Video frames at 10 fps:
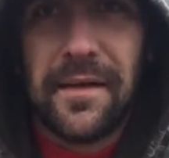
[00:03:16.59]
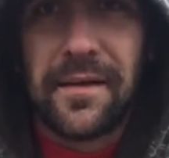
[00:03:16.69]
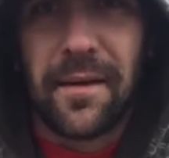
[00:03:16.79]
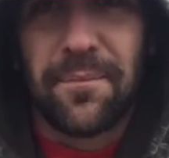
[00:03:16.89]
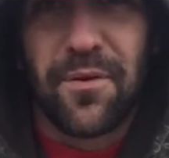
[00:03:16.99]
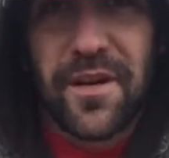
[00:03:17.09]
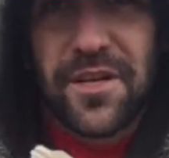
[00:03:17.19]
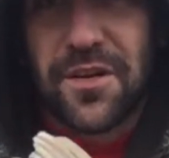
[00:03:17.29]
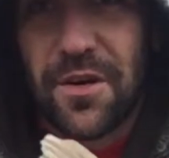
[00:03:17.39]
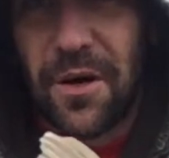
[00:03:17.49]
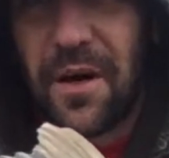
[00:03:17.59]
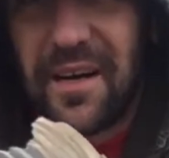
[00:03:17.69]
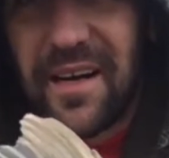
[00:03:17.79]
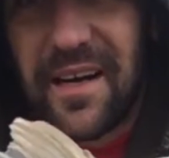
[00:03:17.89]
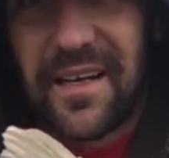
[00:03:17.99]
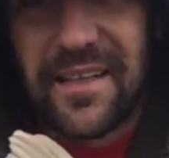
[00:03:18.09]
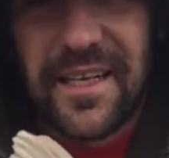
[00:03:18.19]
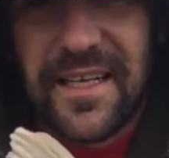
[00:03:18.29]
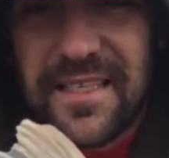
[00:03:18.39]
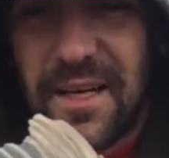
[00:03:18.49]
I'm pretty sure that
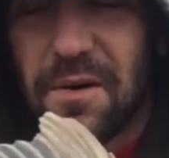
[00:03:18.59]
this little